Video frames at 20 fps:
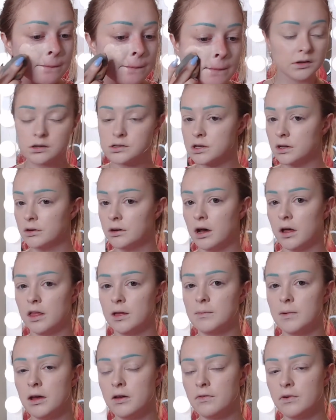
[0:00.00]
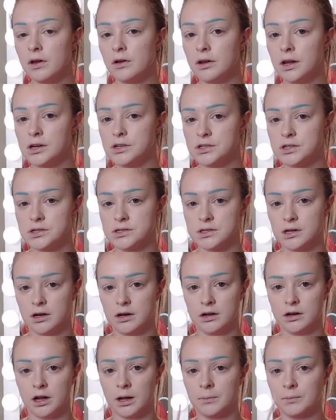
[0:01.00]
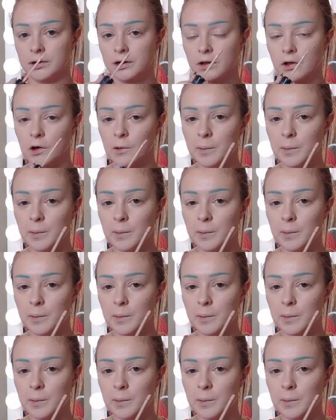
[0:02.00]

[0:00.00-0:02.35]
So now that my foundation's on, I'm gonna go